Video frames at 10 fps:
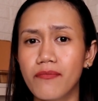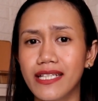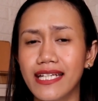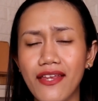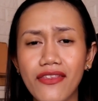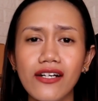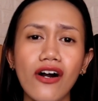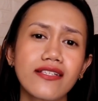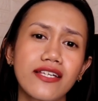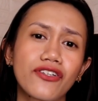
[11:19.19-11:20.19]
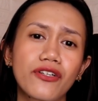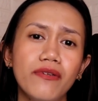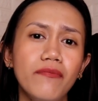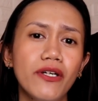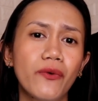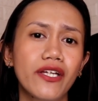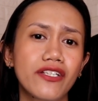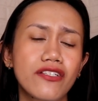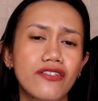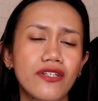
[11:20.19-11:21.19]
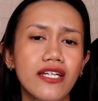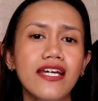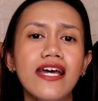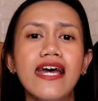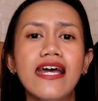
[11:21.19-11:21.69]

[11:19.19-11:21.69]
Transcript: but in the call center or BPO industry,